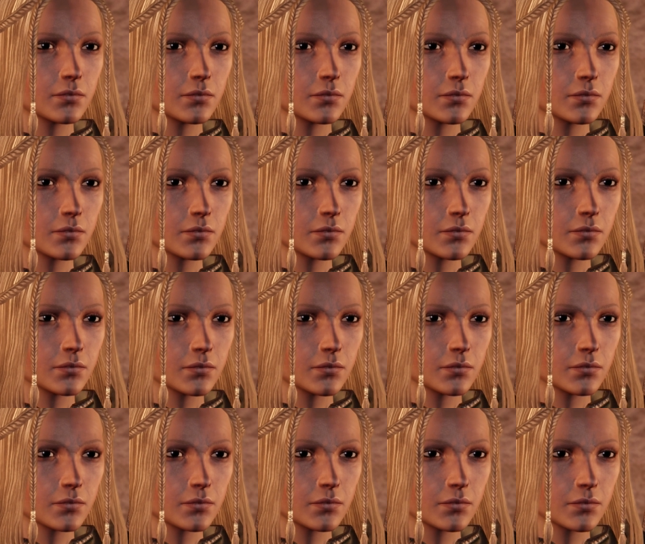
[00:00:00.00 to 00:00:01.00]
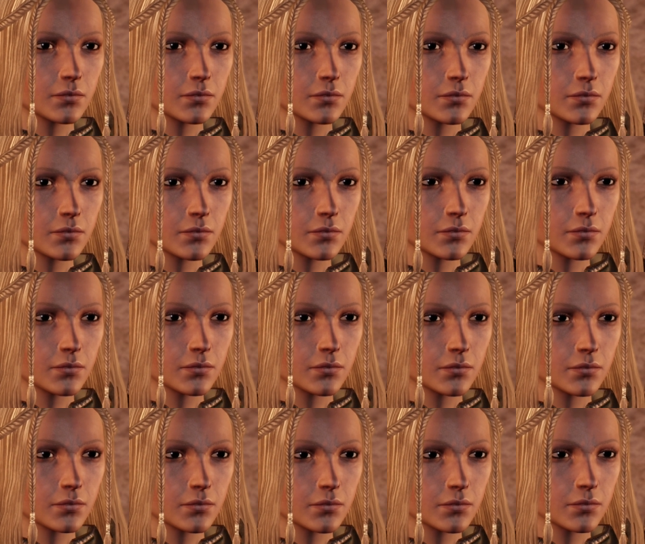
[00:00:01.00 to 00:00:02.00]

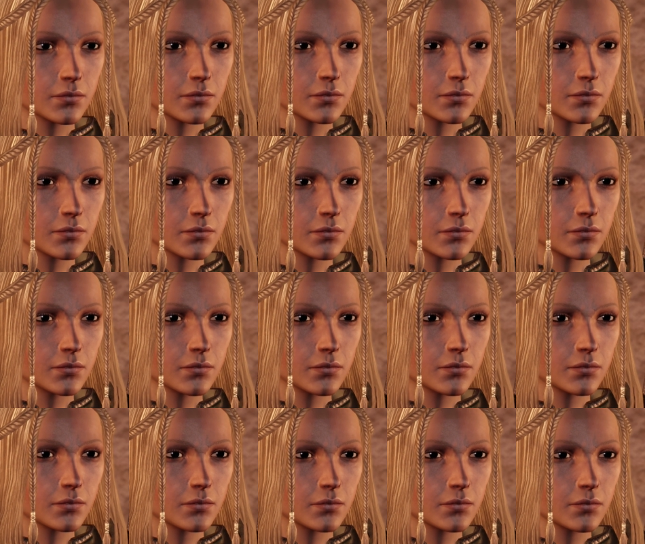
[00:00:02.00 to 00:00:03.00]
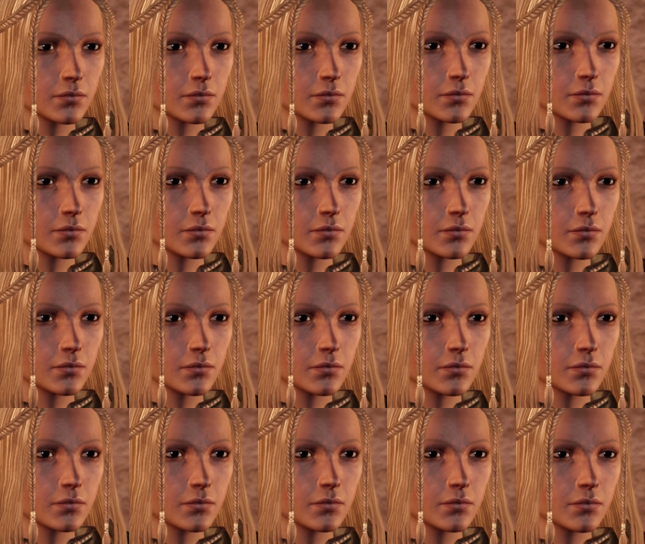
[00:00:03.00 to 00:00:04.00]

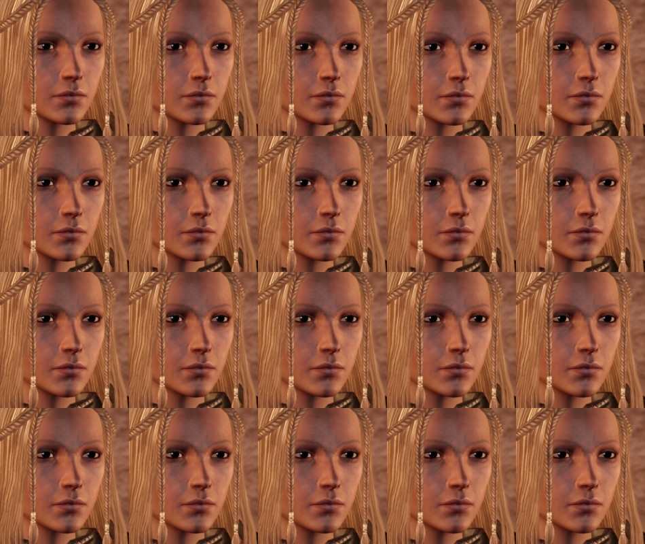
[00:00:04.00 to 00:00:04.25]
Nothing is said.